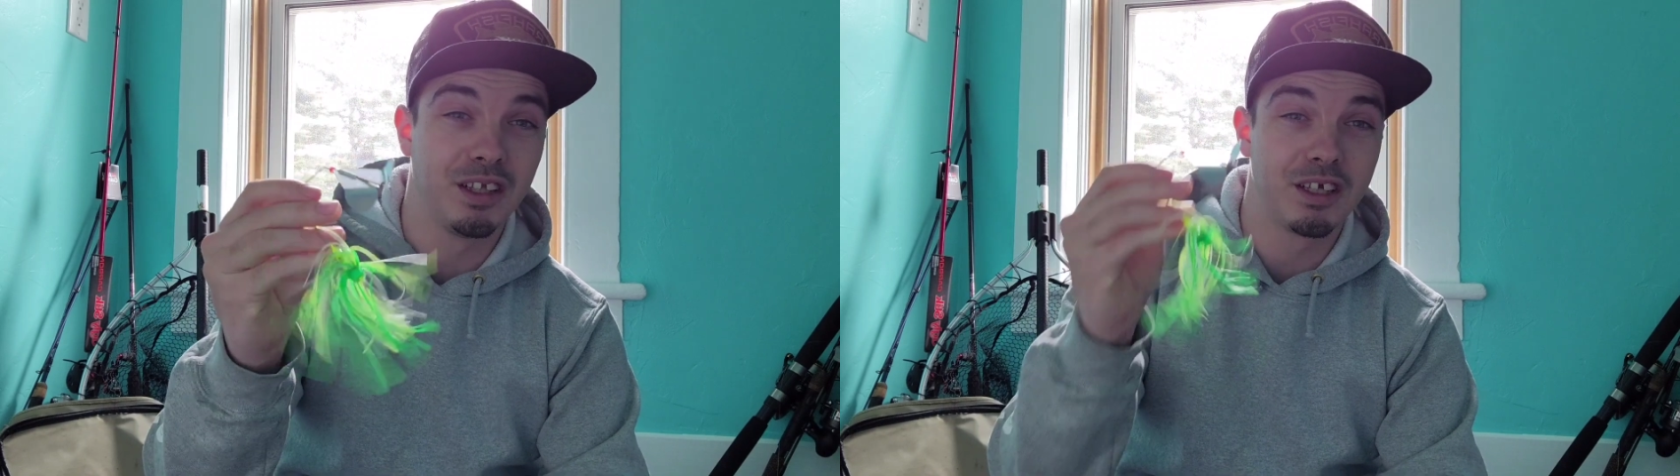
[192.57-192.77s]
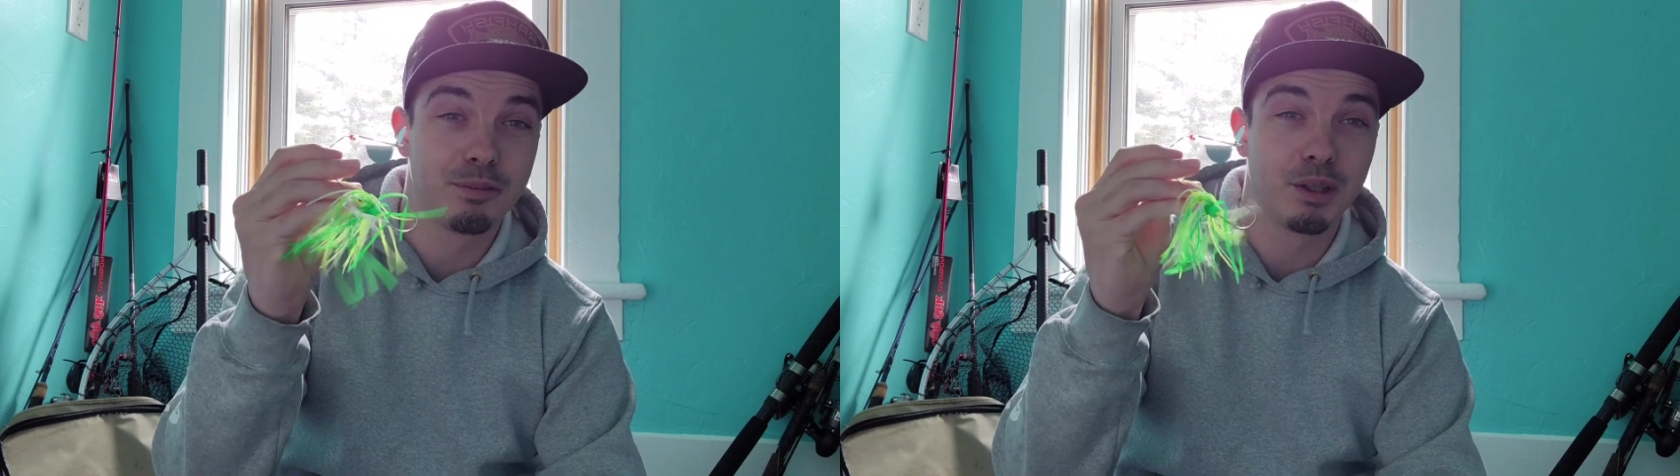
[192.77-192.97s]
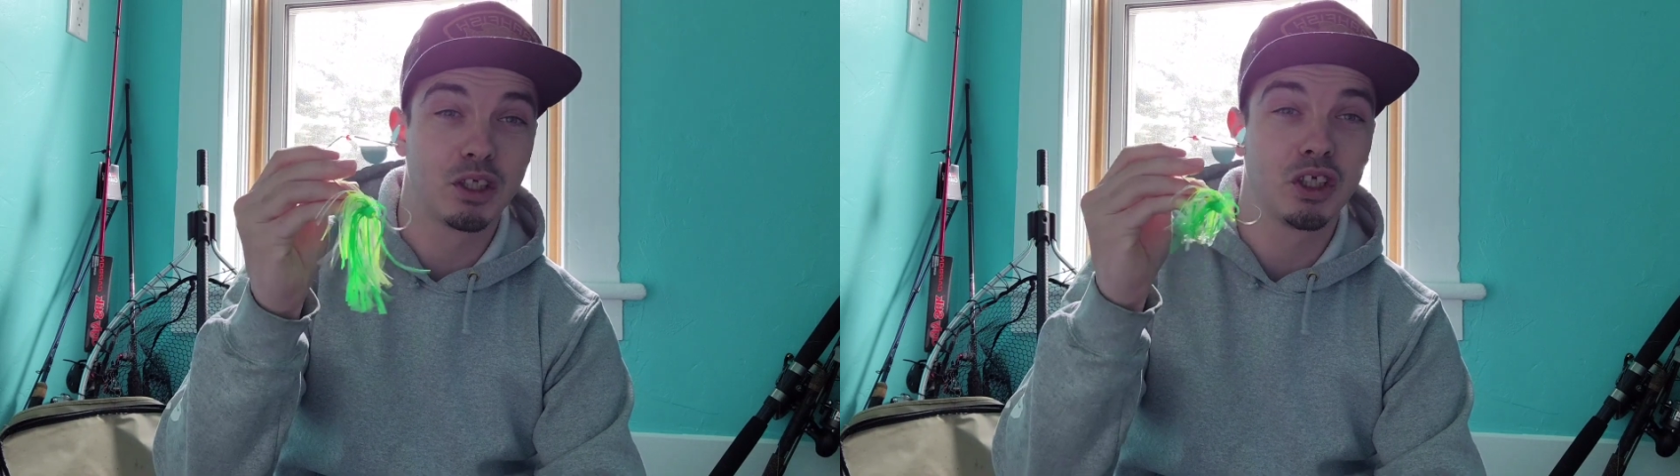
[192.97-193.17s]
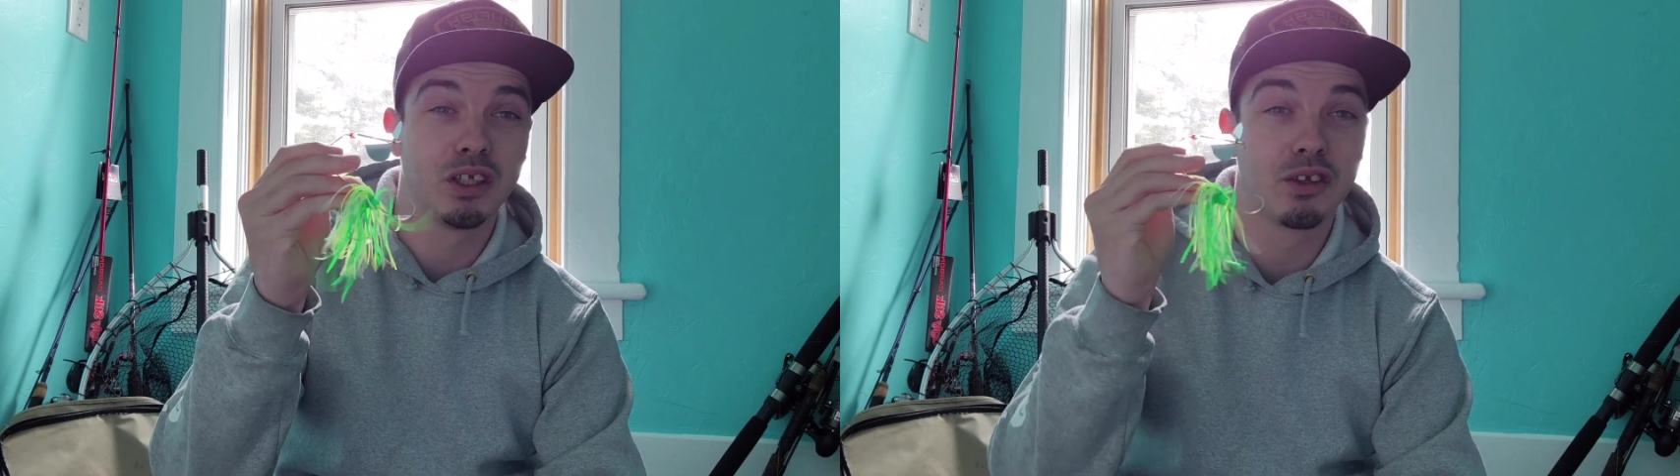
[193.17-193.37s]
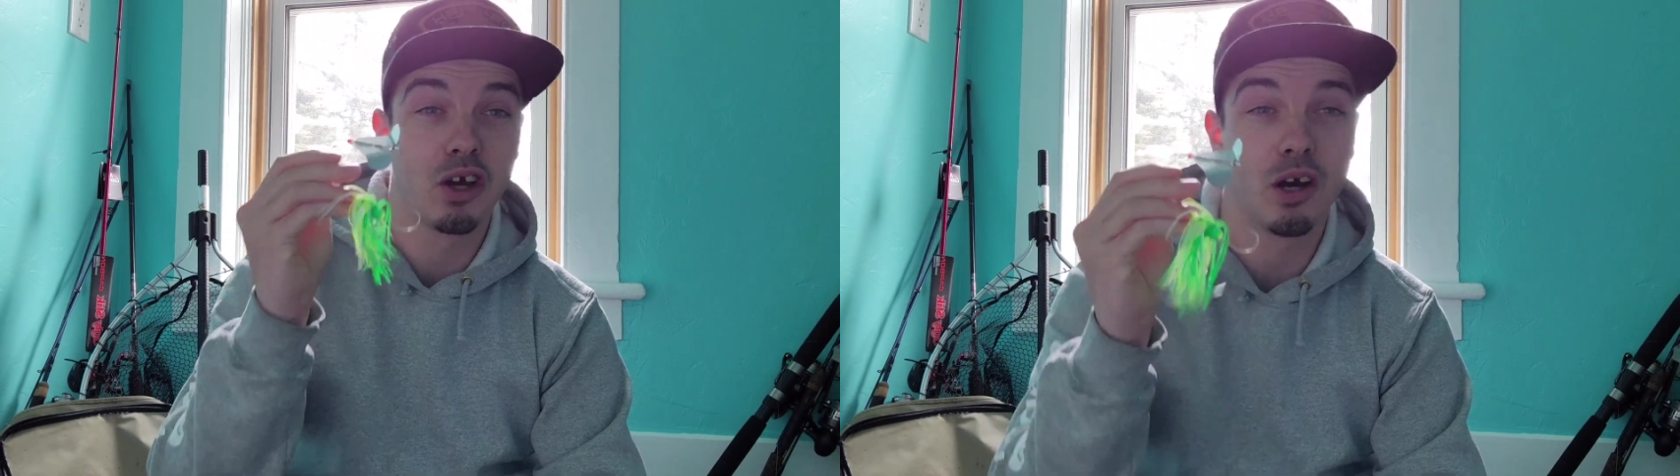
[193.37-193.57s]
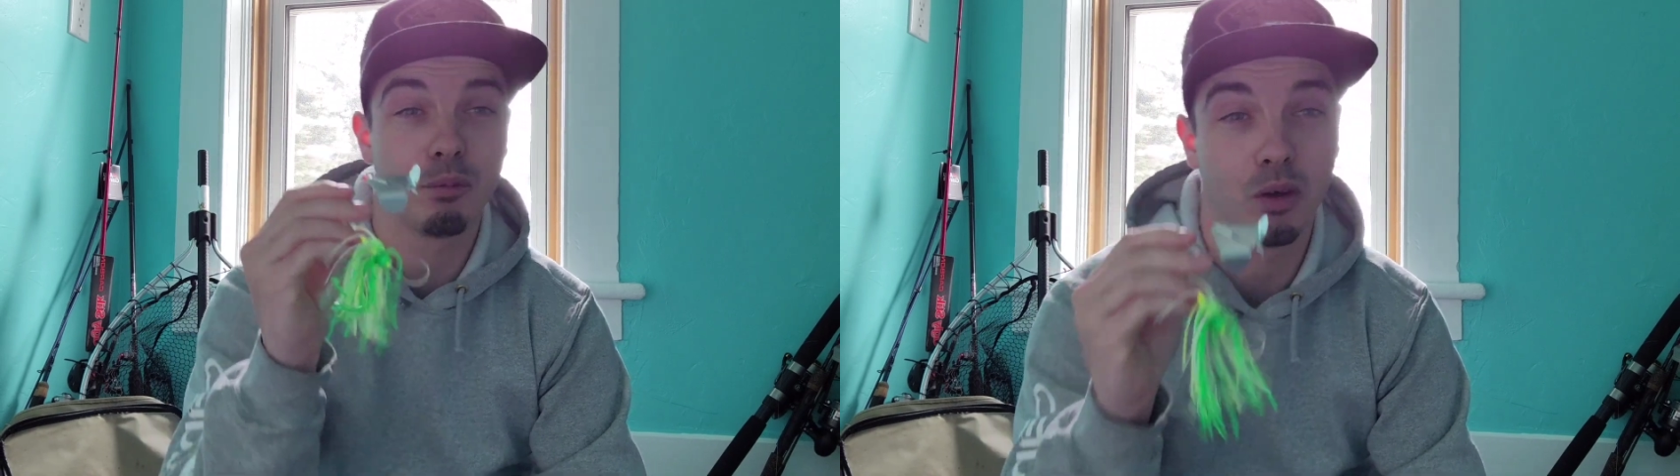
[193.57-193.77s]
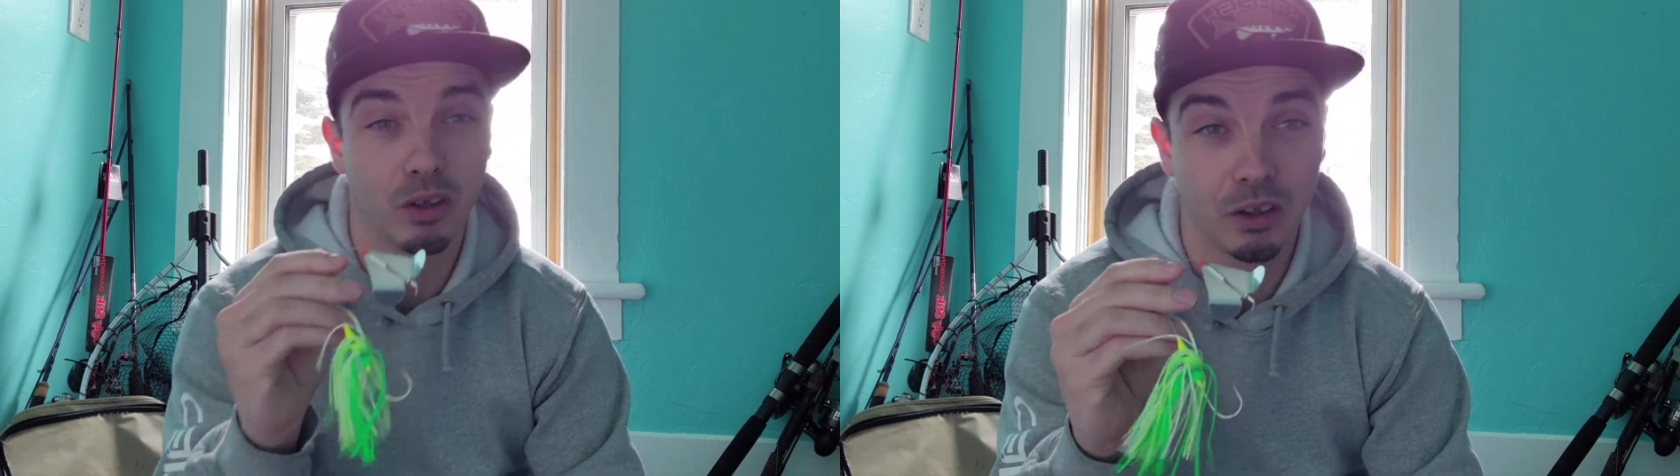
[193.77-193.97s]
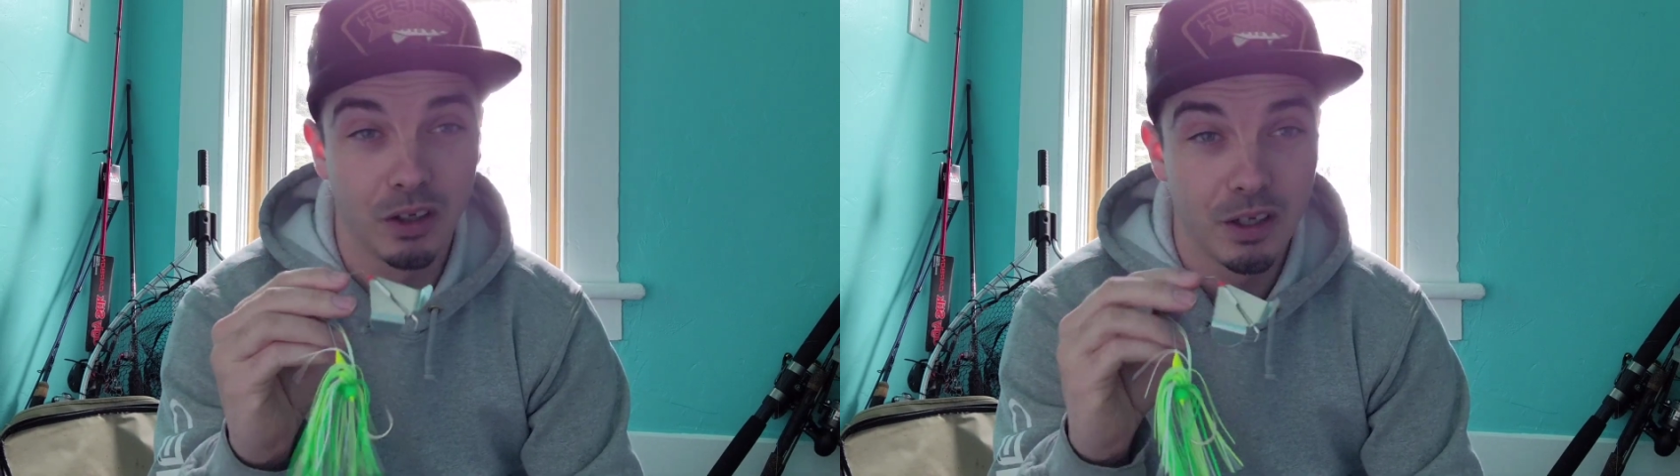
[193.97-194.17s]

especially in the top water.